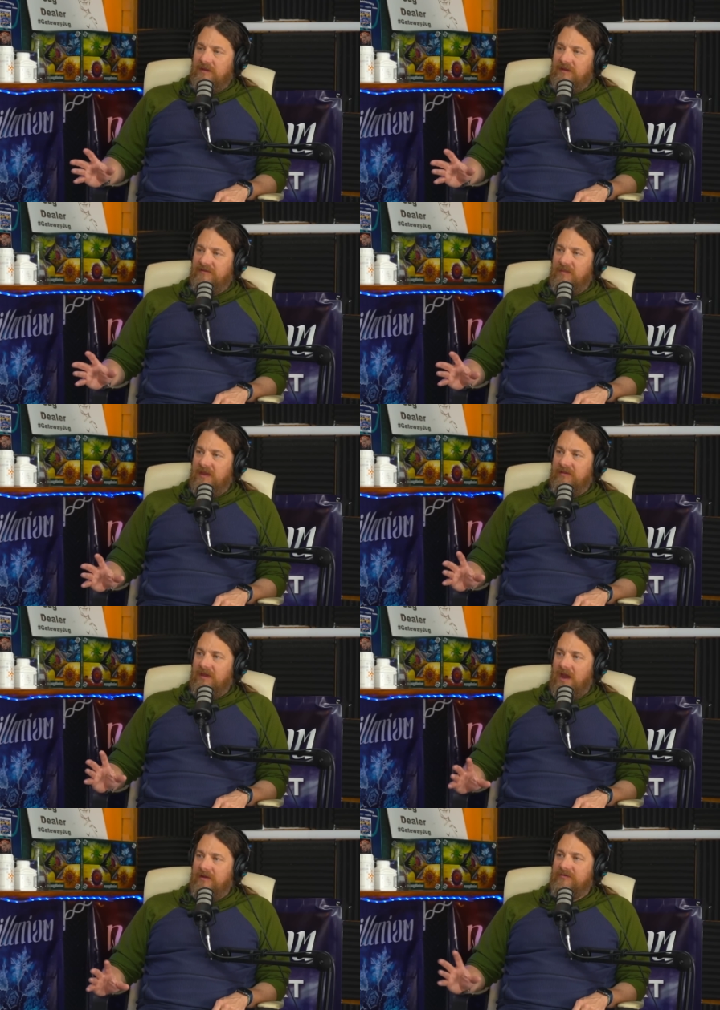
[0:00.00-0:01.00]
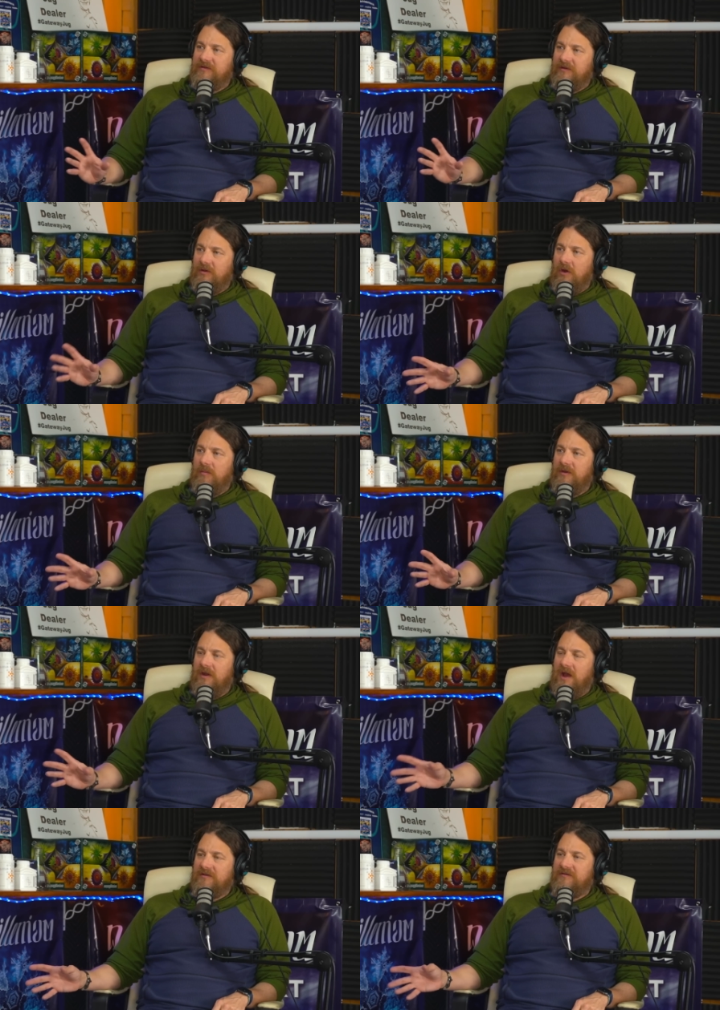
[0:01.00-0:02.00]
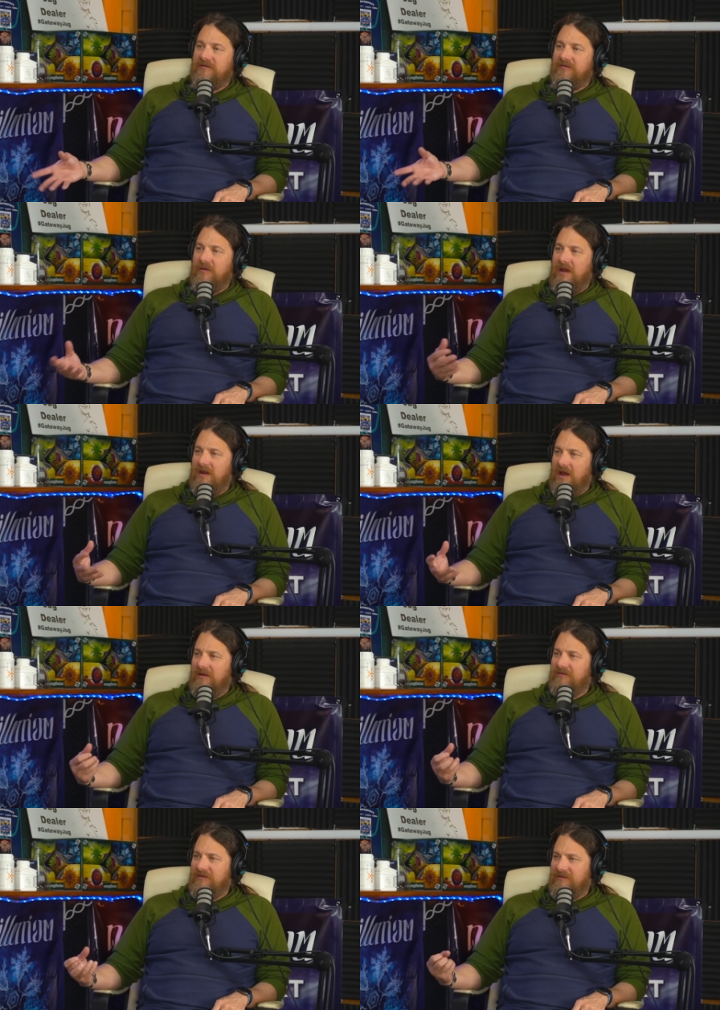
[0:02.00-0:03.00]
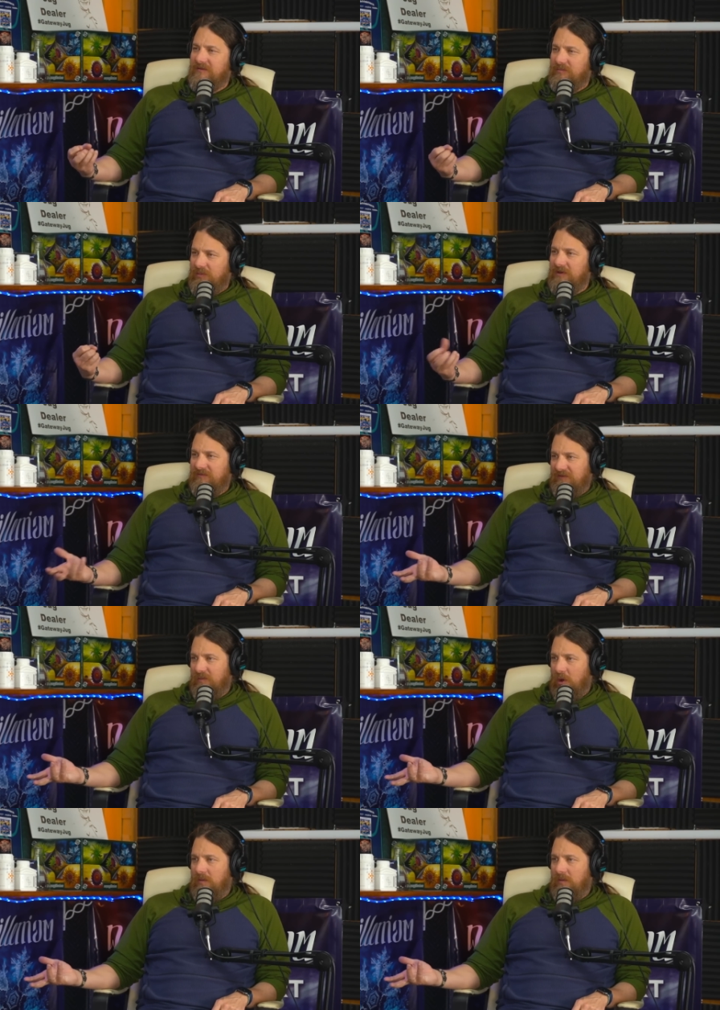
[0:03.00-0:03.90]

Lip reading: It's mainly hydrogen, carbon, and oxygen. So, and hydrogen's a pretty small